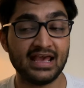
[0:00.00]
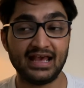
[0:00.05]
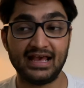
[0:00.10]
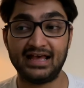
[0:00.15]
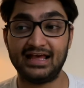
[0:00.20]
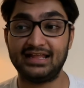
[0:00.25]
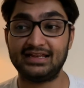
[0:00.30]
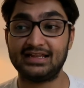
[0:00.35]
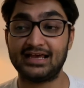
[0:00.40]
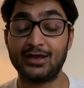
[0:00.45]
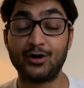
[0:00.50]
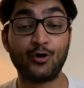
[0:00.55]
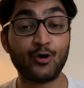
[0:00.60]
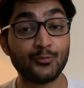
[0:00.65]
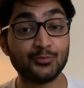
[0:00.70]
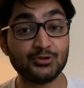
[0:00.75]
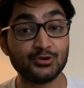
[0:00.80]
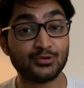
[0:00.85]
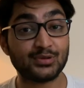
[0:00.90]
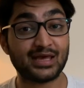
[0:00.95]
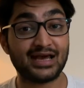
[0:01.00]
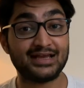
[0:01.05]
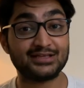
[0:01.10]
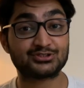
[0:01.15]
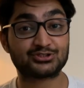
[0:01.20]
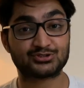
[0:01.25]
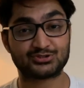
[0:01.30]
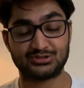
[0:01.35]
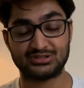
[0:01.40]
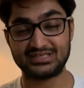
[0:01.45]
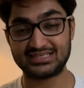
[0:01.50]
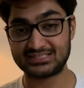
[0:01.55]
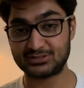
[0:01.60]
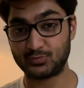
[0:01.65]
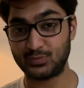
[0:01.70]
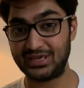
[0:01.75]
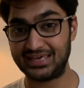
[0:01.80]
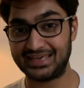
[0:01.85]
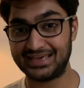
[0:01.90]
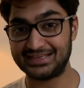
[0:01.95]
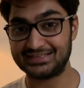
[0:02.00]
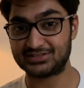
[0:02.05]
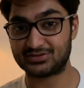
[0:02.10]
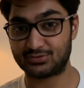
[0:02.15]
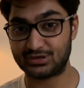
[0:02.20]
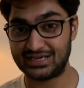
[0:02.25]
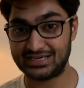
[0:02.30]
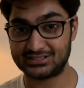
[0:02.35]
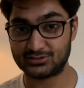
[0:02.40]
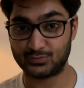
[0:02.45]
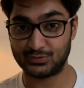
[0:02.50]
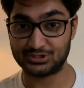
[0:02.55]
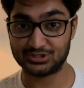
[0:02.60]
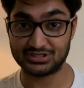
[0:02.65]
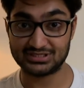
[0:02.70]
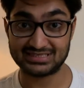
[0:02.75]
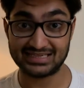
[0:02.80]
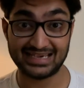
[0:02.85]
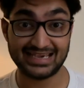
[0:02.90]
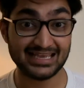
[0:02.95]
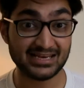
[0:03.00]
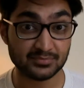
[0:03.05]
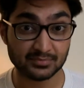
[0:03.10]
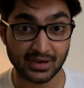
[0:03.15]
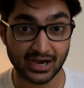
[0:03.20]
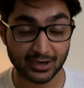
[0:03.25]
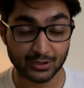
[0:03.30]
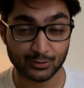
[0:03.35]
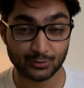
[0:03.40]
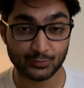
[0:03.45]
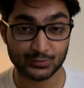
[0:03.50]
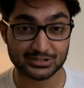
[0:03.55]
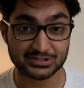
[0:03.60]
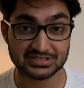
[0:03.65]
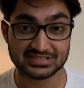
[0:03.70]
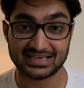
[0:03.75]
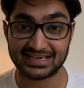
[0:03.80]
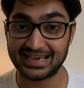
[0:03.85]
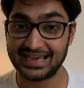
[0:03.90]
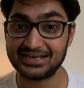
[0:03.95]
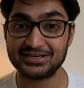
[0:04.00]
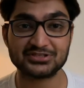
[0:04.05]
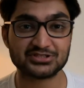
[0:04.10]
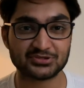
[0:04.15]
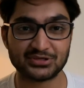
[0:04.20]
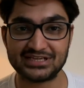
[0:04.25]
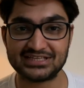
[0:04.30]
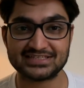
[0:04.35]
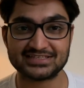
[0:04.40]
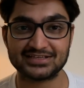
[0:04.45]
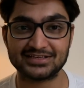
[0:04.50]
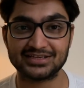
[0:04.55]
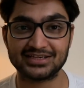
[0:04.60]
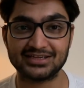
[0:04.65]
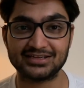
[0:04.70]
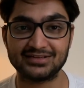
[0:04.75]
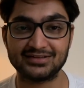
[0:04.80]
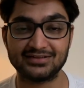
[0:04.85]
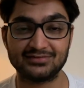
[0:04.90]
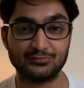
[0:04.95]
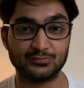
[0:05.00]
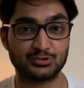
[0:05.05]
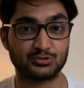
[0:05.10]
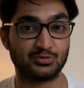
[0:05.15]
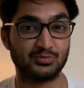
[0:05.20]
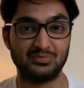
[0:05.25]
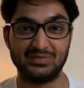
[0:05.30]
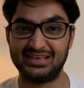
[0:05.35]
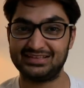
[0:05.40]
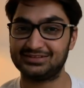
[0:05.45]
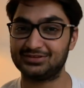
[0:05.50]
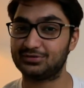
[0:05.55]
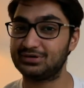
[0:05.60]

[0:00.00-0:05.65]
And I hope you catch this weekend's race, which is in Baku, which is again a street circuit, which will make the